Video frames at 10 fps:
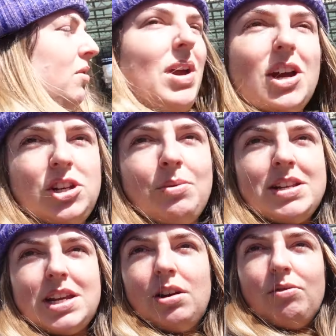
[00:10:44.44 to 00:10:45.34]
we actually
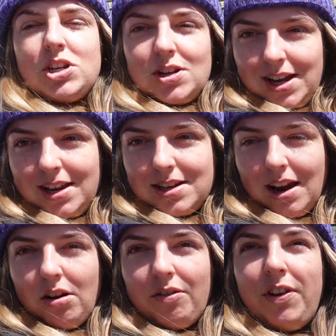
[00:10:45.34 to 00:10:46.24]
went in originally
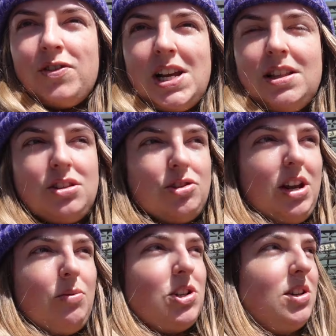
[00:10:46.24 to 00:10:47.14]
down on 15th
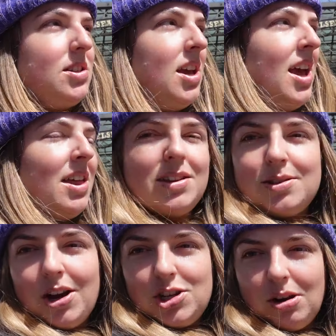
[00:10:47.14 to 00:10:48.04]
Street, which is the
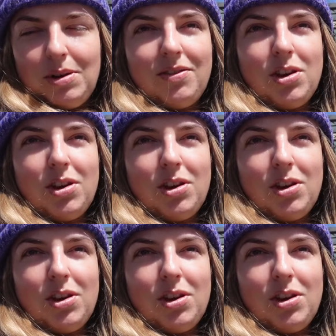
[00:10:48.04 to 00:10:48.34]
side you go in